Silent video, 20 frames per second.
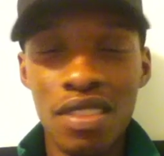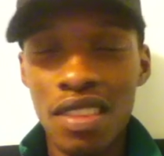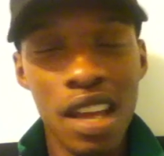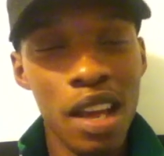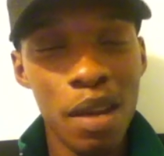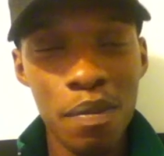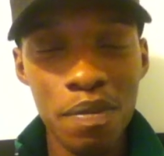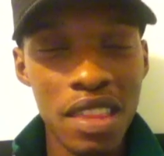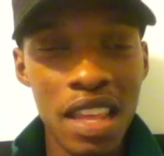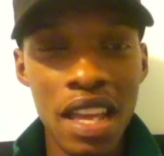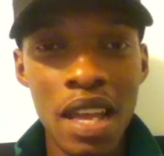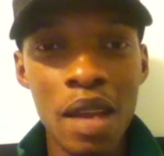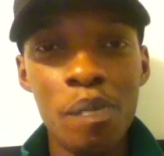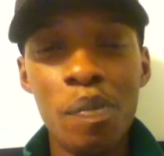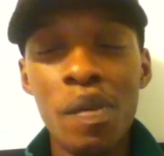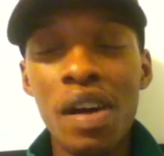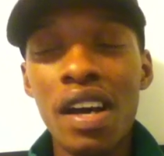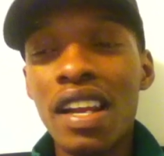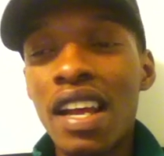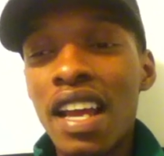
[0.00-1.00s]
damn thing.
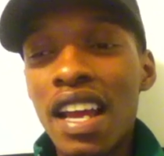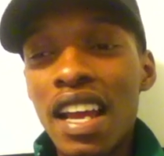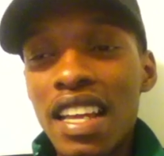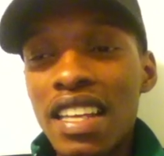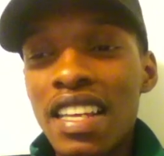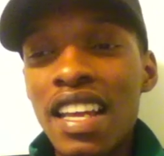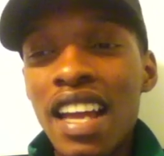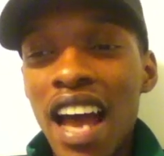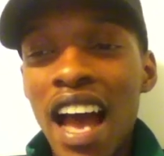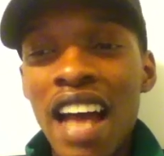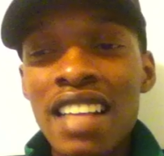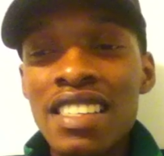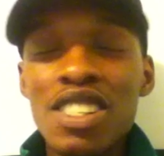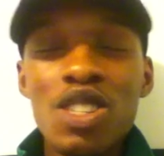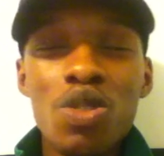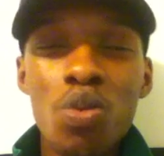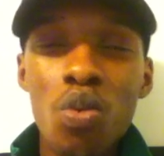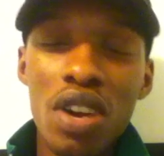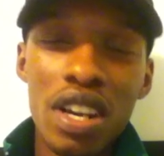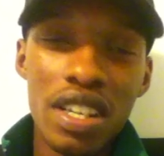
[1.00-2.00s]
But yeah, I
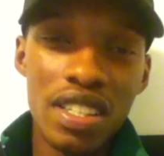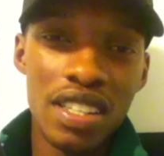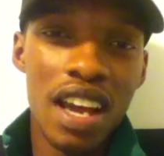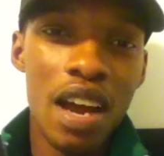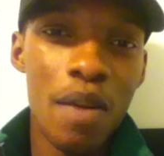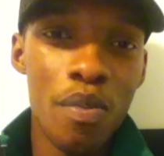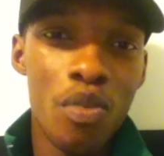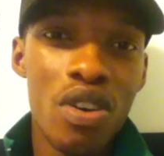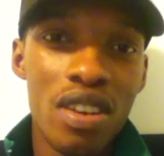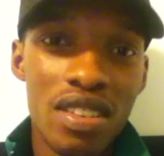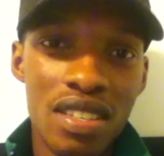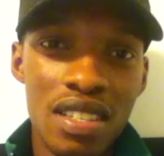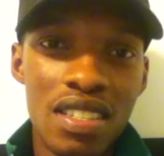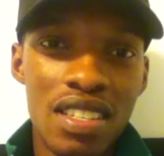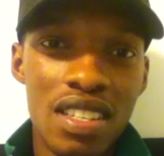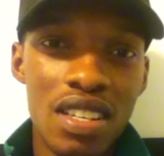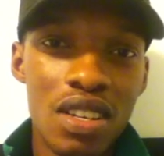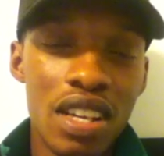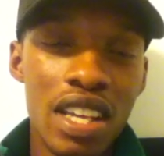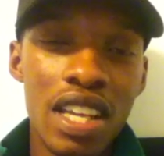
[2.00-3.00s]
just wanted John Morrison
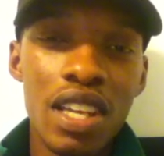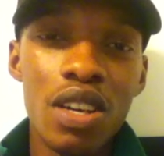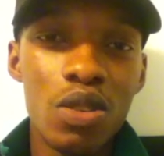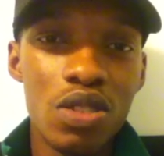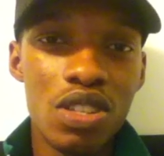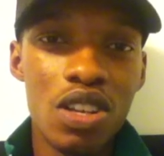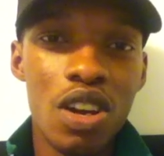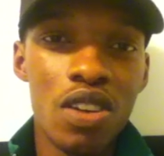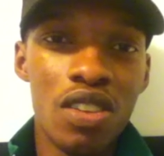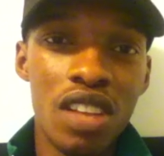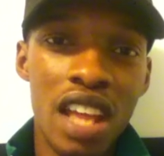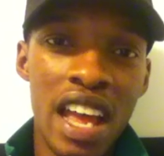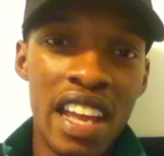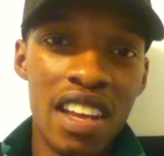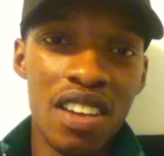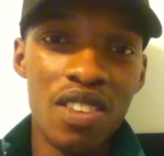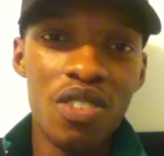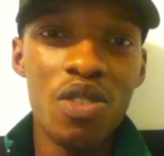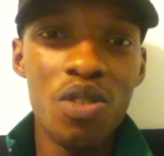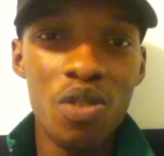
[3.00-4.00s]
to heel turn
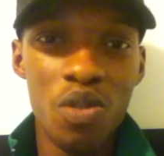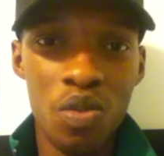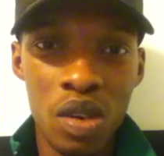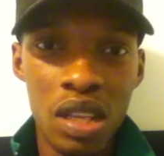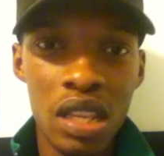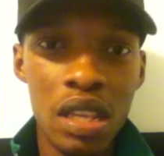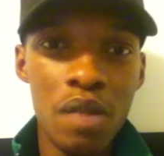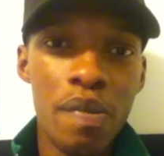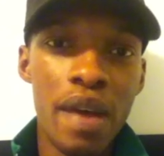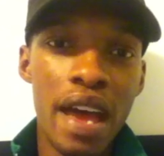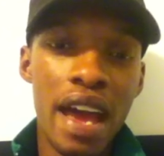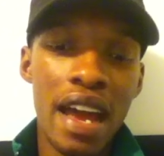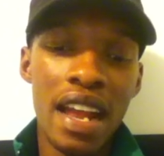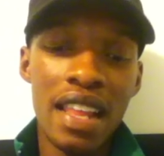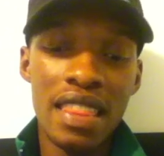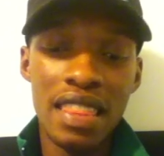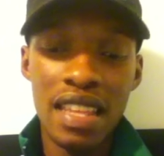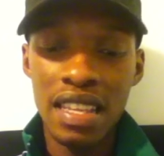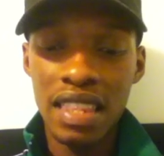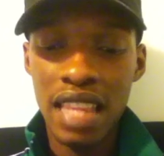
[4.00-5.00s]
like really bad.
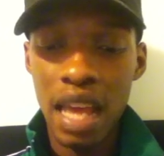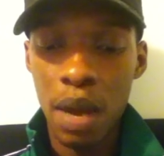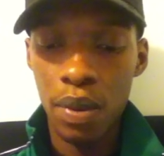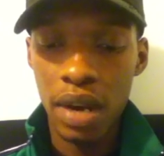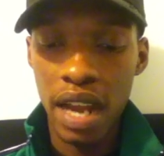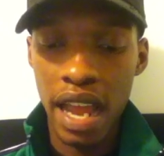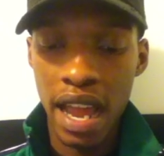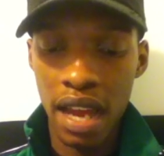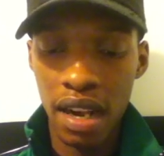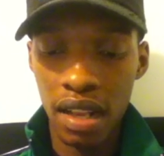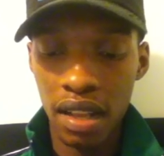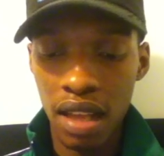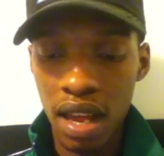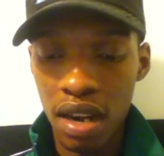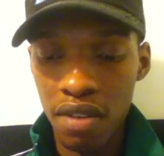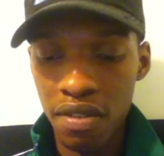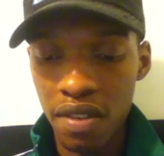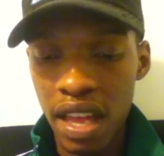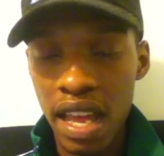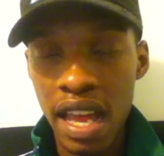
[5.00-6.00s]
I think that would add a
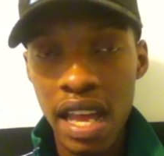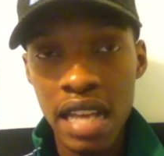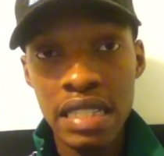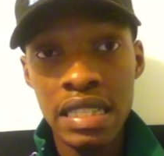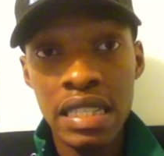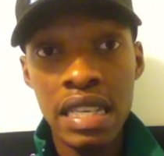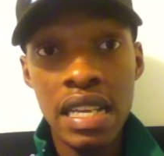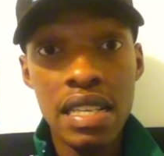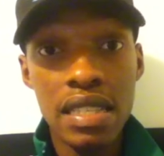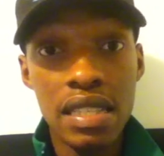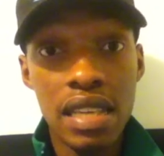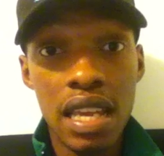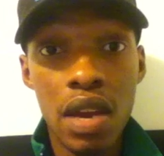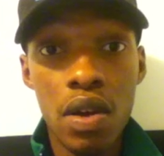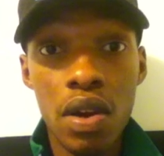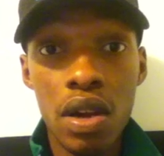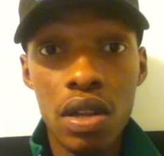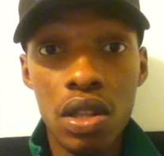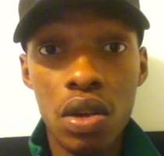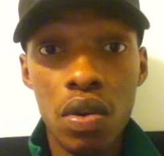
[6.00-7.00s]
lot of edge to his
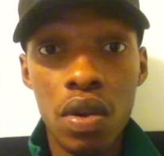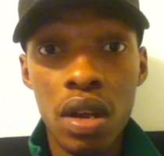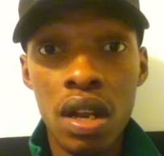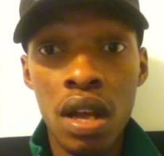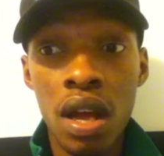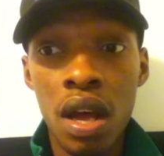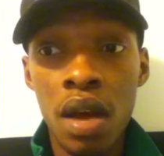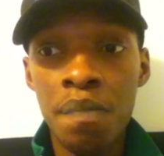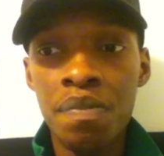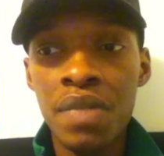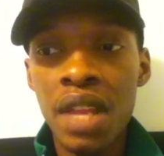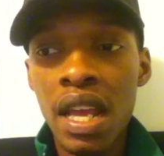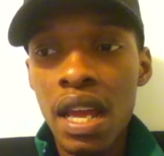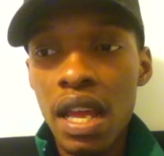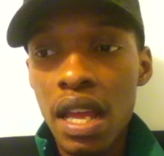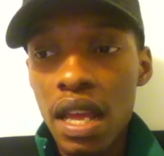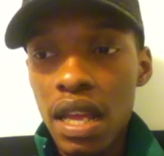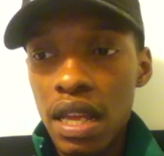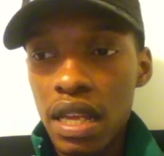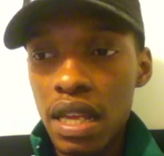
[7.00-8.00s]
character and
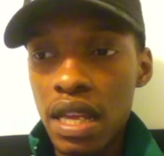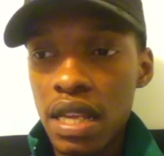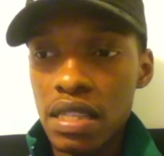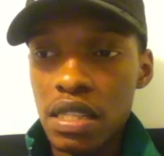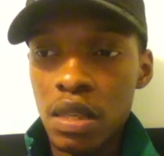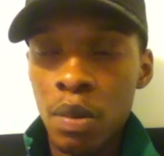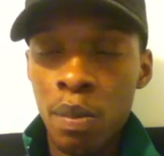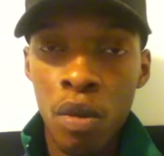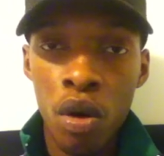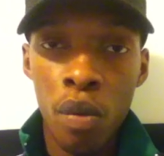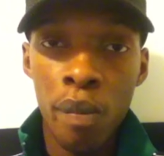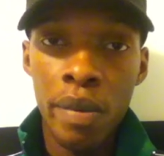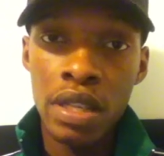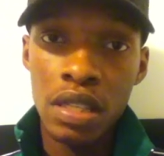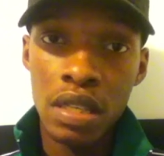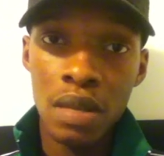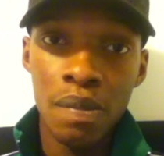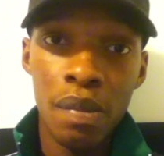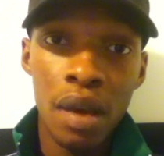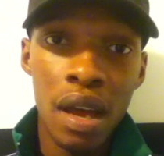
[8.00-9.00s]
get some
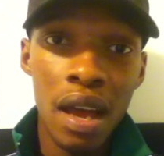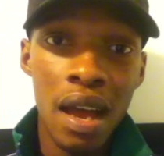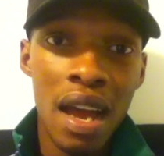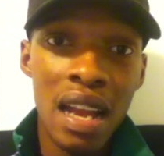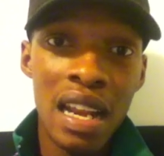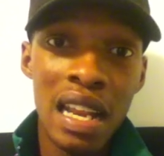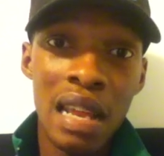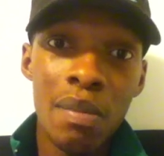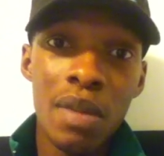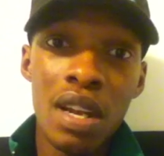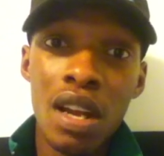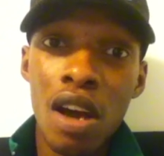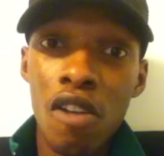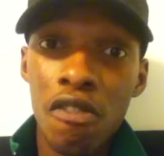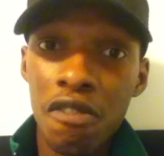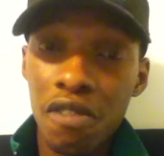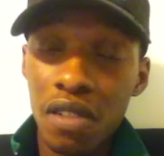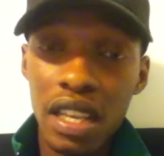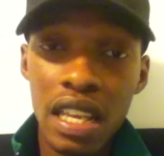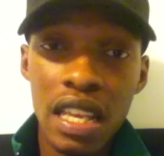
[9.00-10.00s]
momentum behind him, and
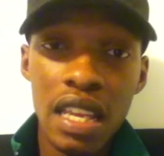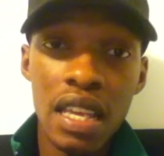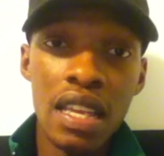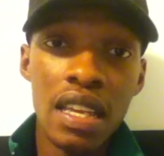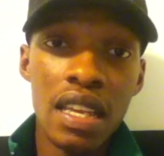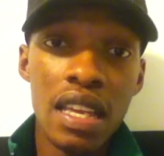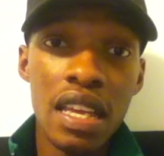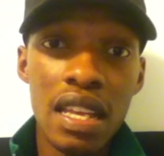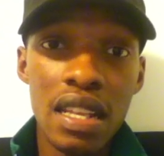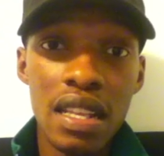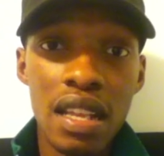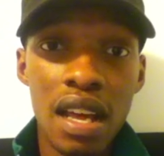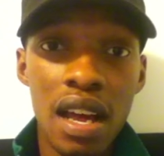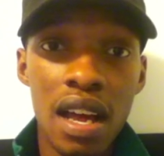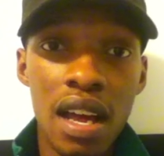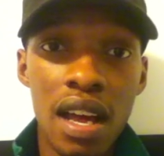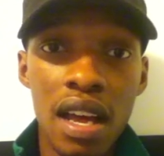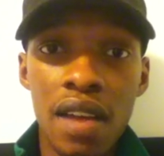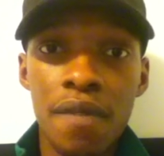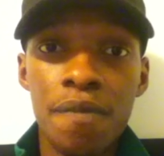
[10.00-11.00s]
hopefully he can get
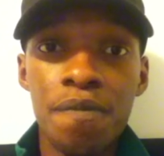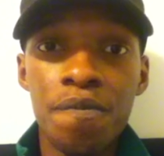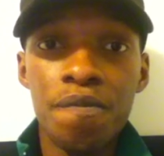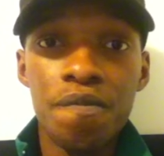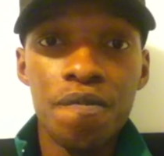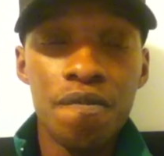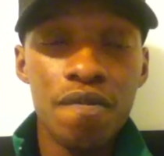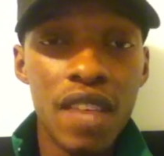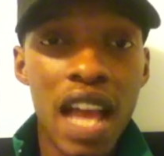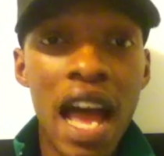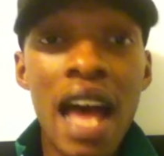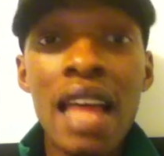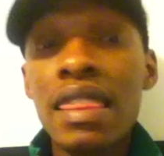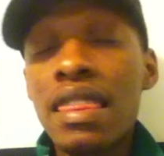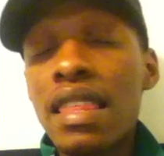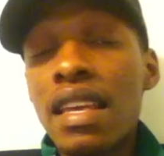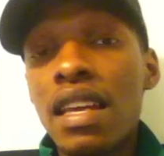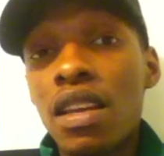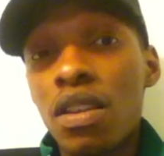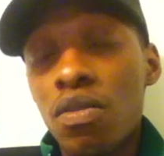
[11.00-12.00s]
I
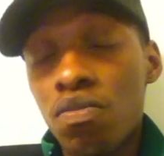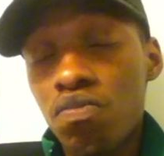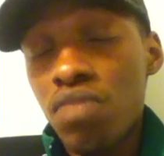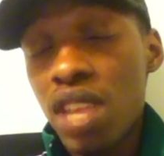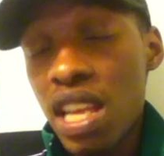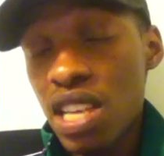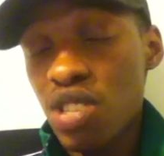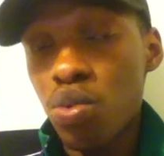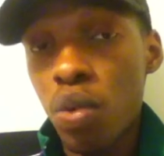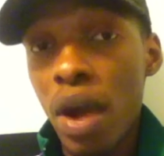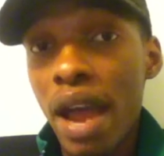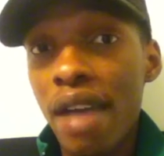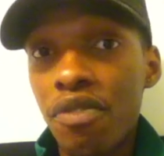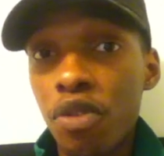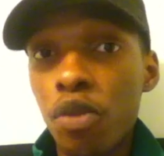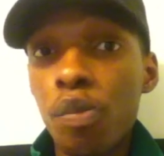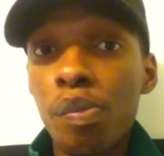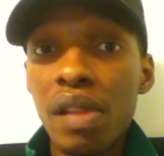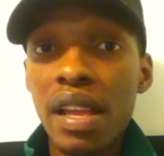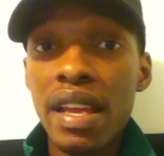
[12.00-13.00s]
think his
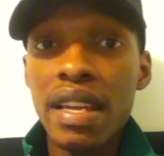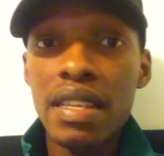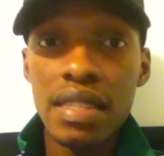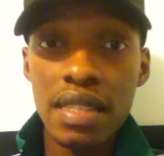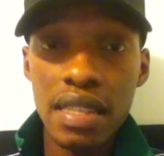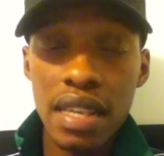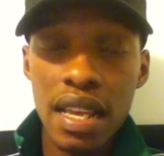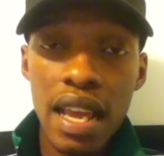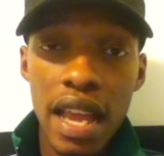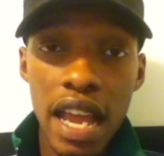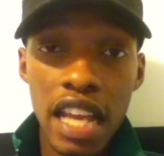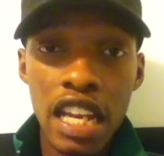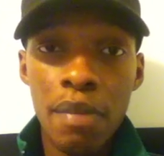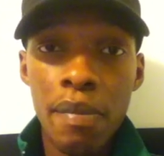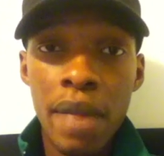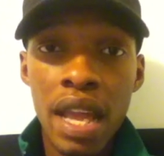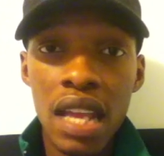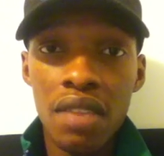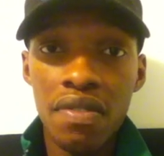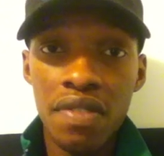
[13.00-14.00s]
rightful place in the
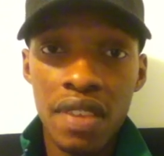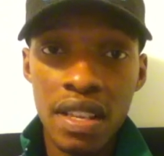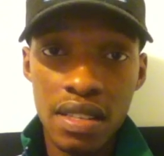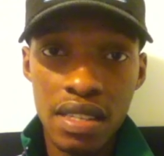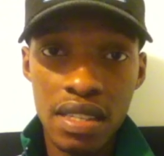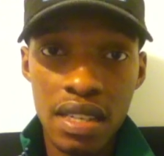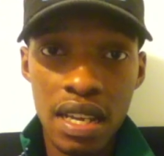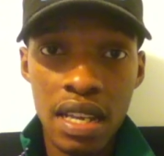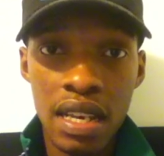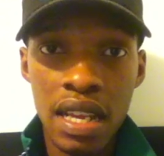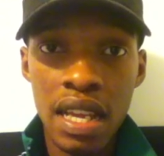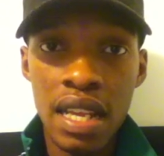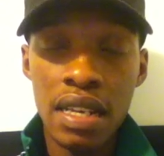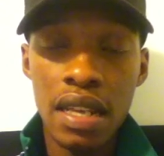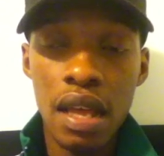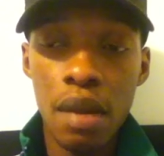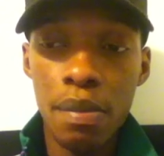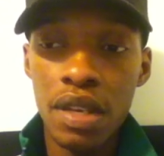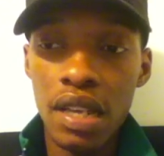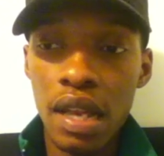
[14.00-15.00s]
main event scene in
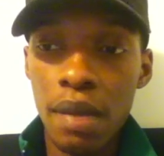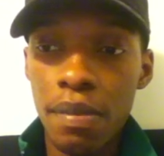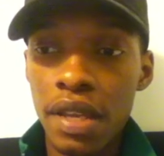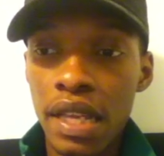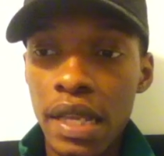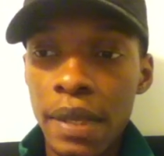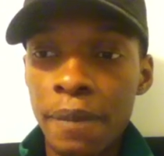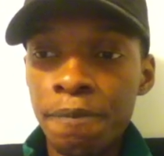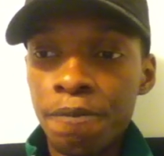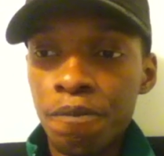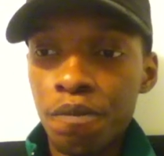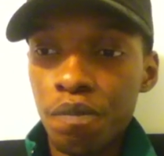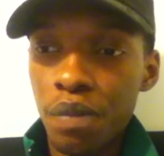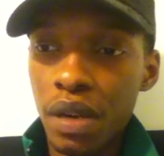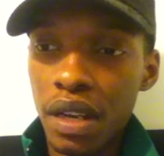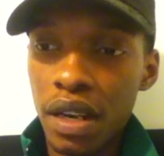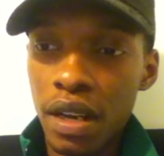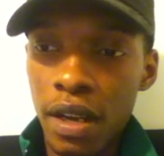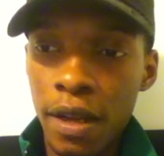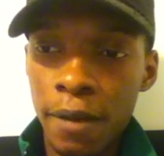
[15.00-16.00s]
WWE.
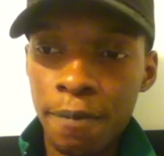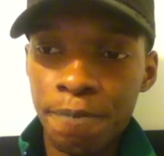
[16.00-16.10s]
But